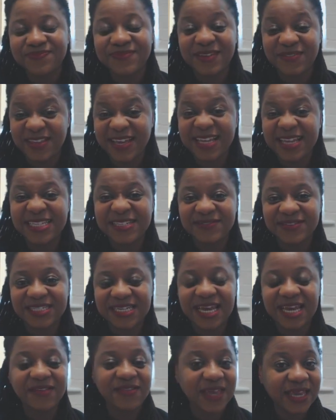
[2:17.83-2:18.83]
At the end of the
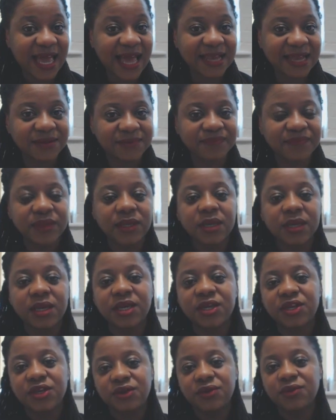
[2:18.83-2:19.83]
day, they can.
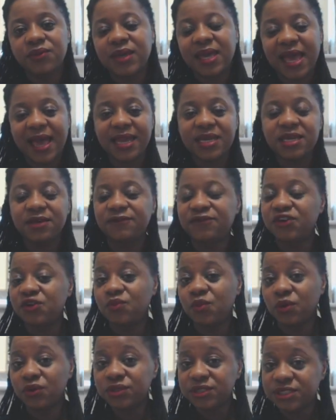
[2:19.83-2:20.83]
You can, if you
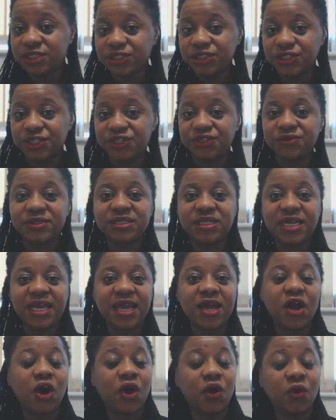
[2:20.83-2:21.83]
wanted to,
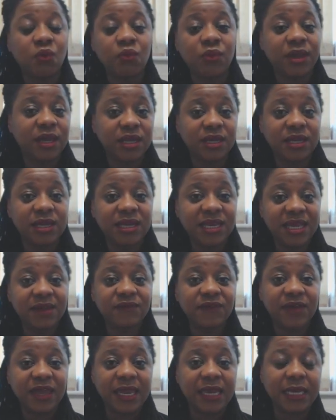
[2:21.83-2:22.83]
say, oh, we're going to
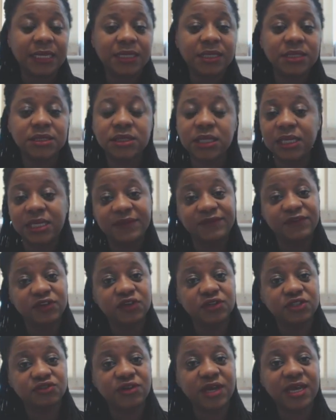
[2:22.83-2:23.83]
leave England and live in
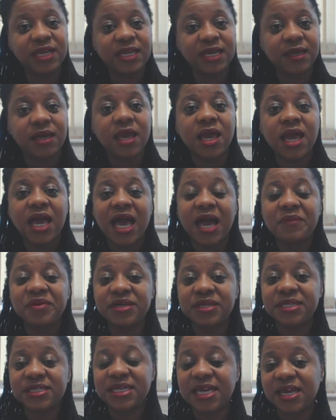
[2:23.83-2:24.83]
Australia, and we're
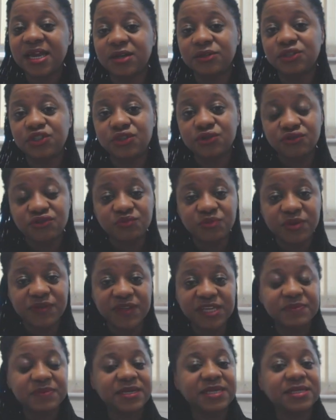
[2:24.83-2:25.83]
going to take our children with
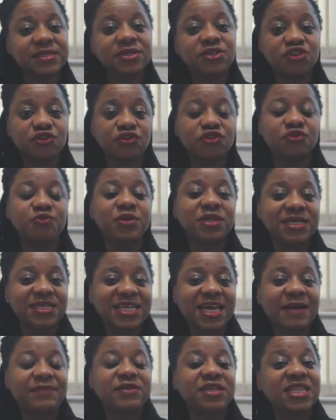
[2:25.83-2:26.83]
us because the children will
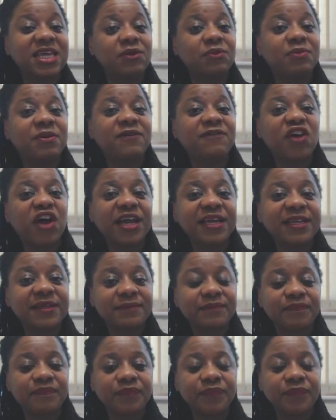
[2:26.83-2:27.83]
adapt and they will be fine.